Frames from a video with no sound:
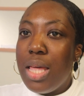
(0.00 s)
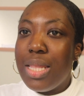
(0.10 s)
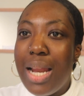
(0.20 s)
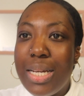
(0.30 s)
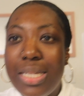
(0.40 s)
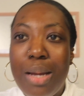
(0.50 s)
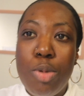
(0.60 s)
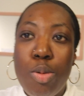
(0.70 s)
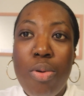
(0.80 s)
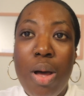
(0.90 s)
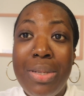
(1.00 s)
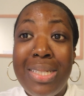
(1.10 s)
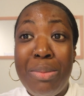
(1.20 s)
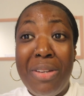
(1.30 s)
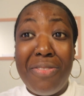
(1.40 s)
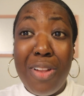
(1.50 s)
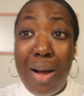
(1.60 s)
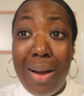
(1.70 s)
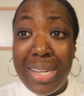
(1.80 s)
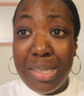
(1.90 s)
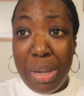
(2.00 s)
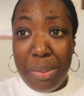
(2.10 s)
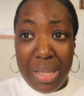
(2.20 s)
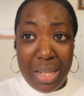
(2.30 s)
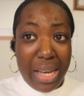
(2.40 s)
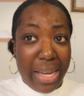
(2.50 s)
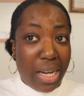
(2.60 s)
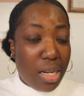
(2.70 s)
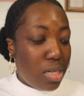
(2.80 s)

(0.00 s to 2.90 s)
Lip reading: the next time you'll probably see me vlog is maybe like